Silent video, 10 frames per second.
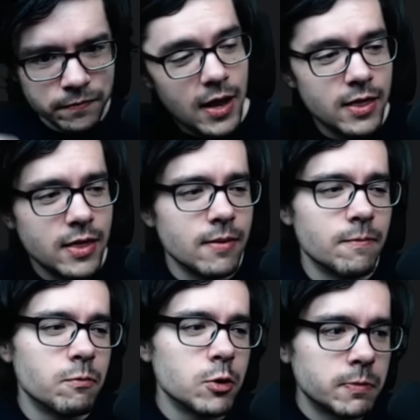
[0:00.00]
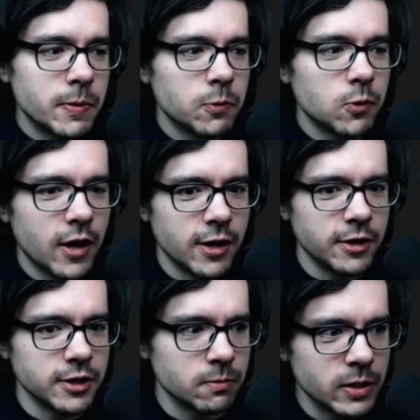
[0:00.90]
And most people kind of
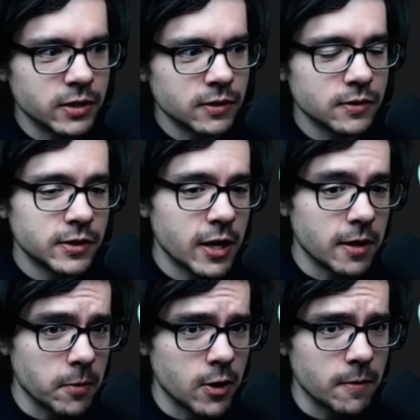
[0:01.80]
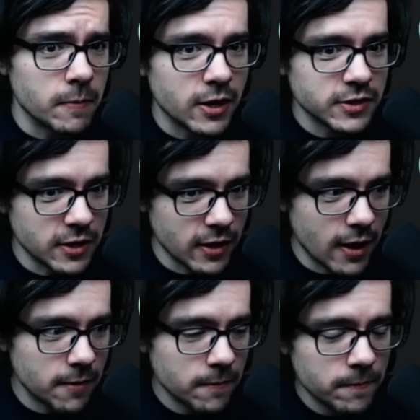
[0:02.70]
dismiss Steady Body because of
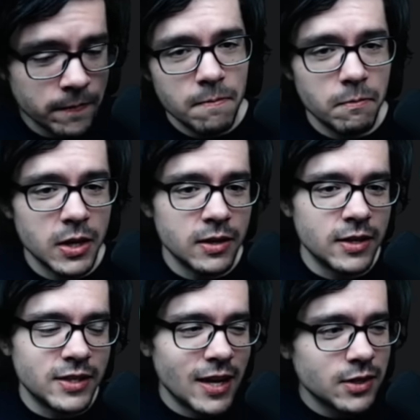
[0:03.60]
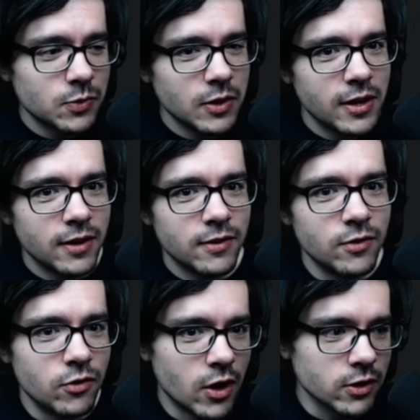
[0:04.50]
that. But it's actually
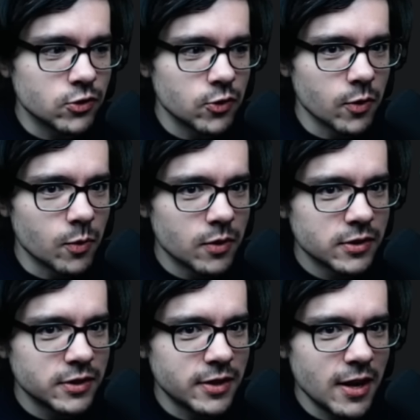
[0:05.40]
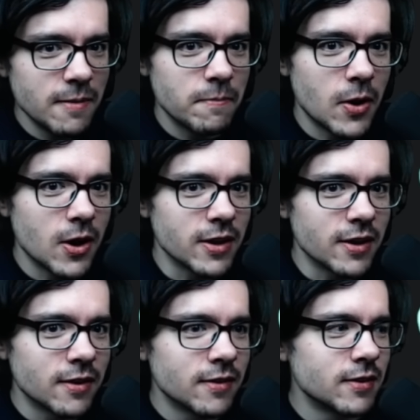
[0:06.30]
not true. Steady
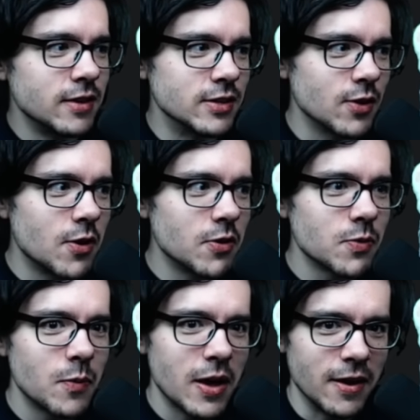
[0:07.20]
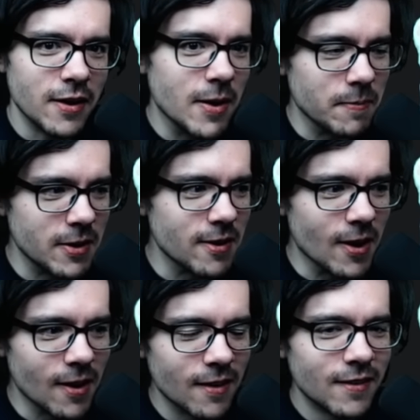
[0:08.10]
Body is all the way up
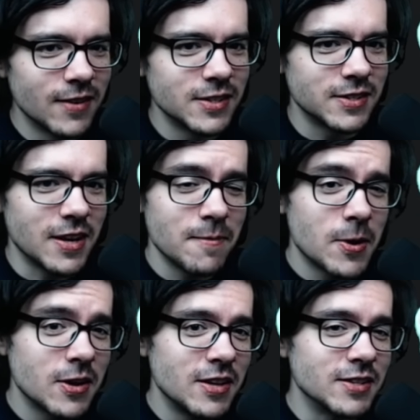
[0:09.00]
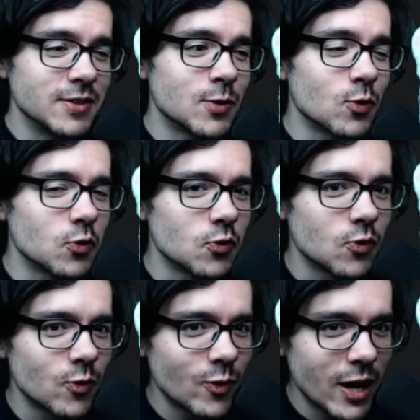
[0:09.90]
here. Steady Body is
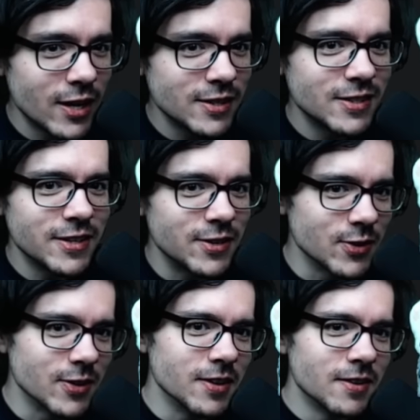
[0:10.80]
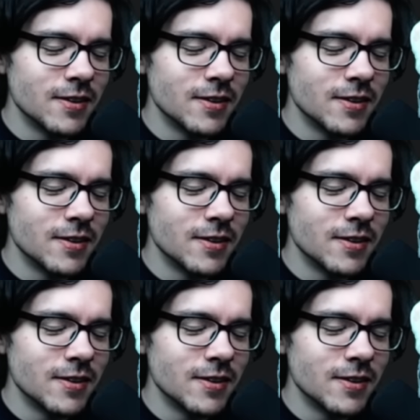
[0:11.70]
crazy good.